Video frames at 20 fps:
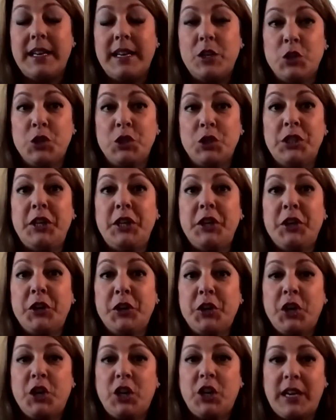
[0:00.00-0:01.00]
had done earlier
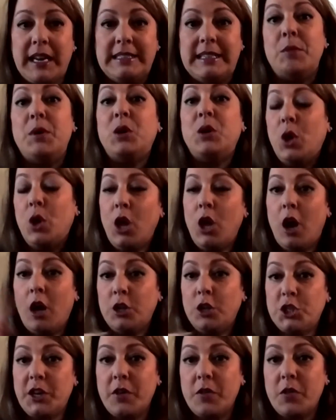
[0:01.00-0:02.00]
in a cooking demo.
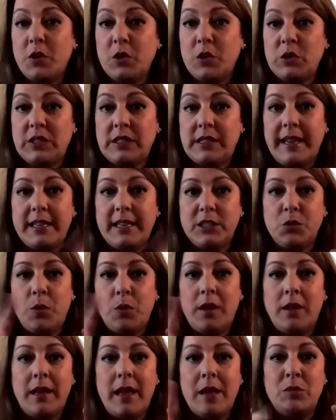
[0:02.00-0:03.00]
I'll share those
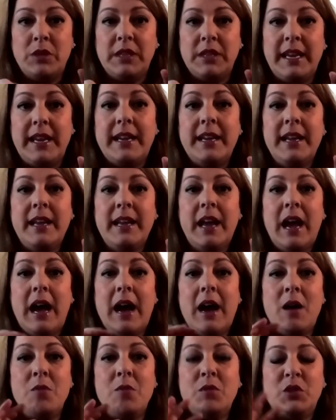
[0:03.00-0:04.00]
links while Emily
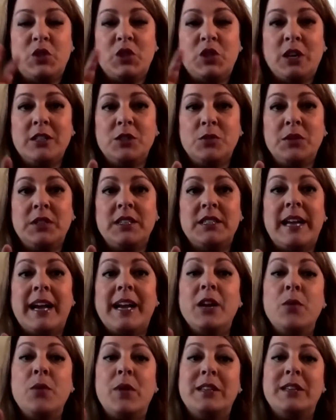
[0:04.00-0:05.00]
starts with the
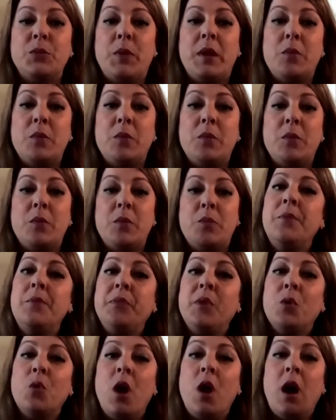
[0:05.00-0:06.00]
second recipe.
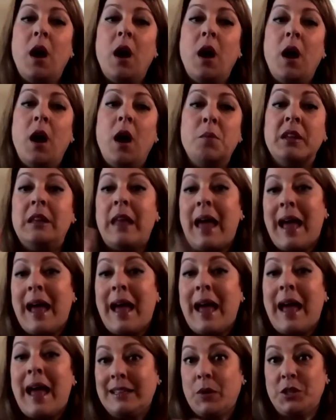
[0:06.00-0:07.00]
But
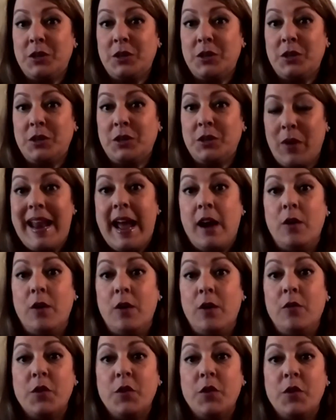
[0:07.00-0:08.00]
the last question
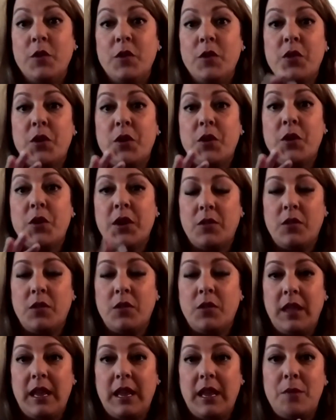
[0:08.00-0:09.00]
right now for
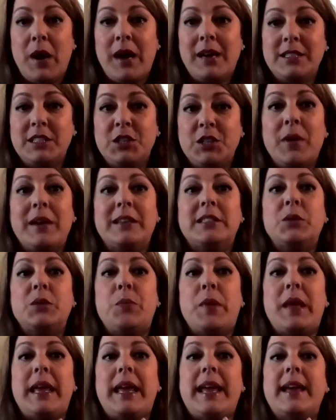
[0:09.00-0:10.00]
the
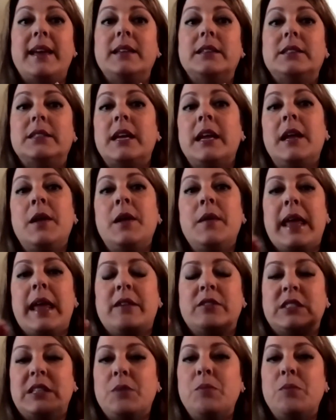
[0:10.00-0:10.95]
pasta recipe is,